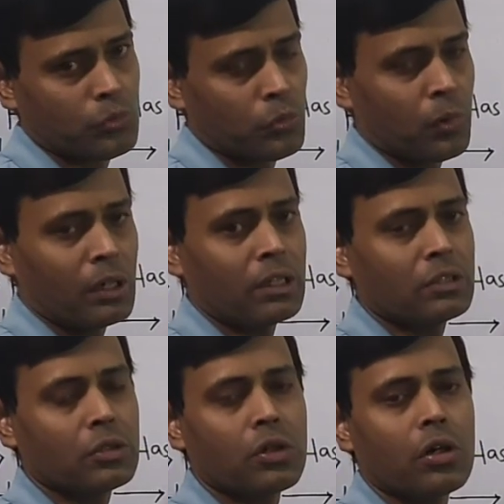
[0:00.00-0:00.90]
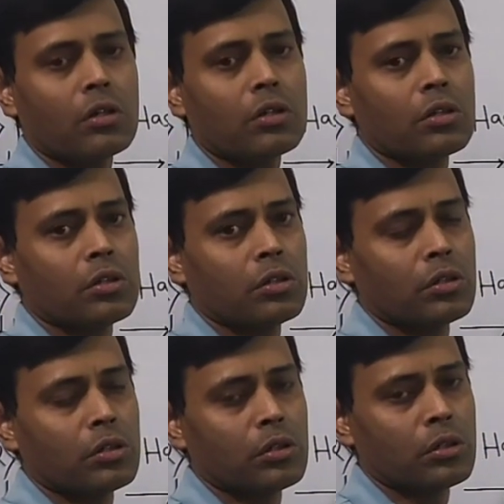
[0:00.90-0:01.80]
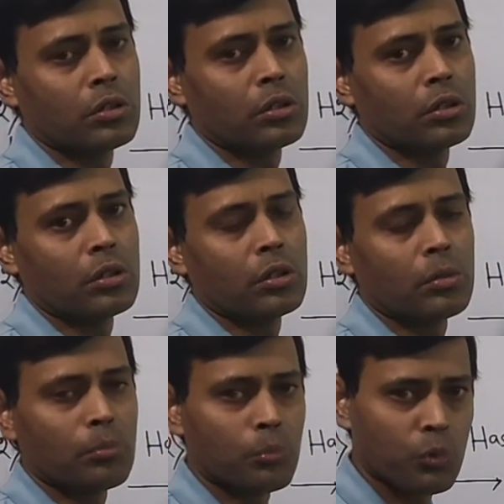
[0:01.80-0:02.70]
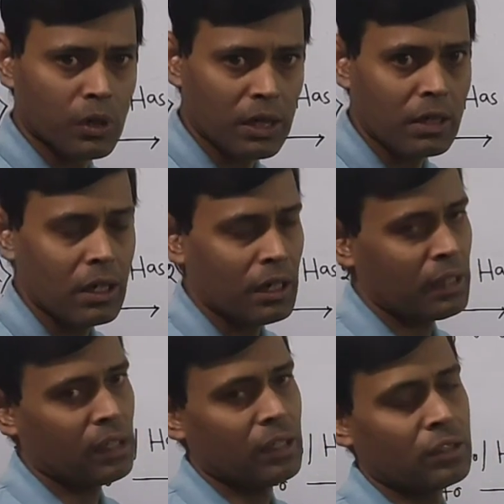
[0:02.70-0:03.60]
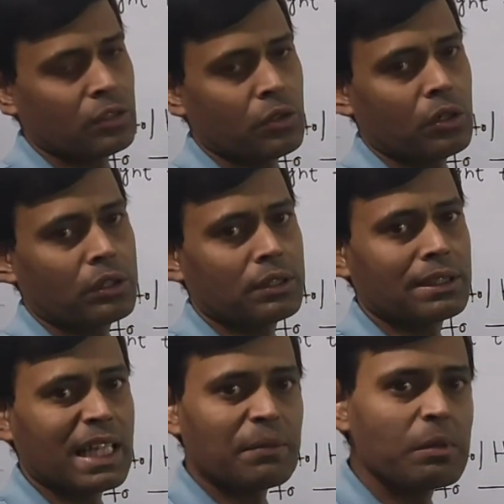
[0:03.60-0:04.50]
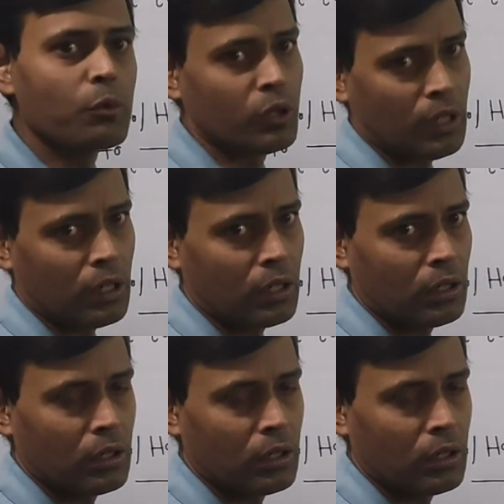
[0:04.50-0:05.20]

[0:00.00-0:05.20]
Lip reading: One is called modal, another is called semi-modal.